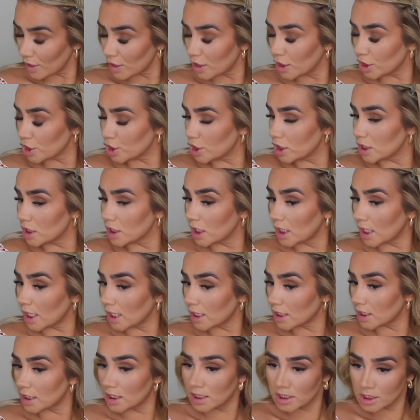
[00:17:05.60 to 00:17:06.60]
She's
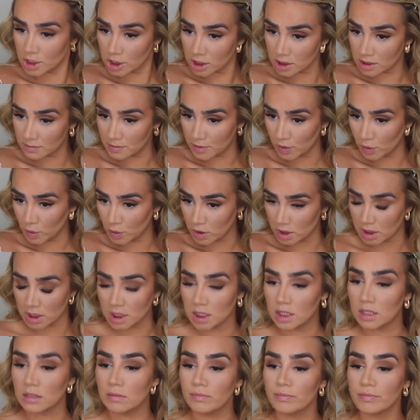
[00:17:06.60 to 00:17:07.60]
connected, she's
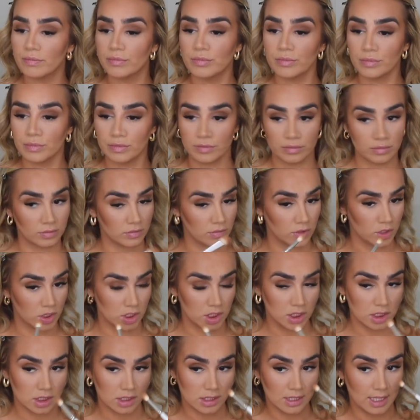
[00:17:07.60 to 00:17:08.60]
bougie.
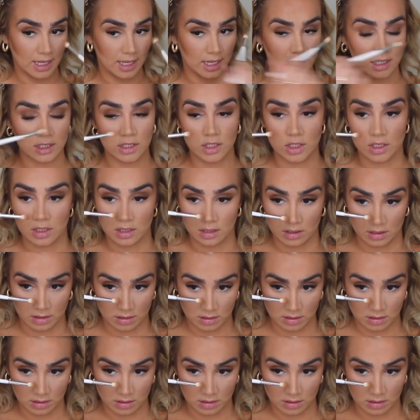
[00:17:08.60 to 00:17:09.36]
She's snatched.